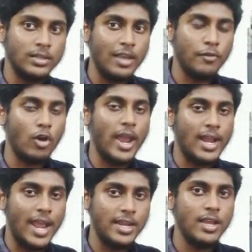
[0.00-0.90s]
Therefore,
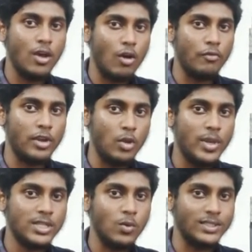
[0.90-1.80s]
an idea of
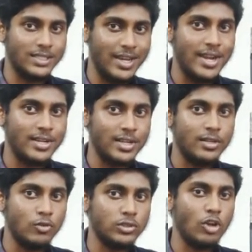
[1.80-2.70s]
innovation was
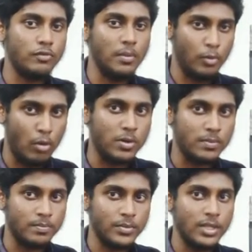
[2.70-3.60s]
created to solve the problem.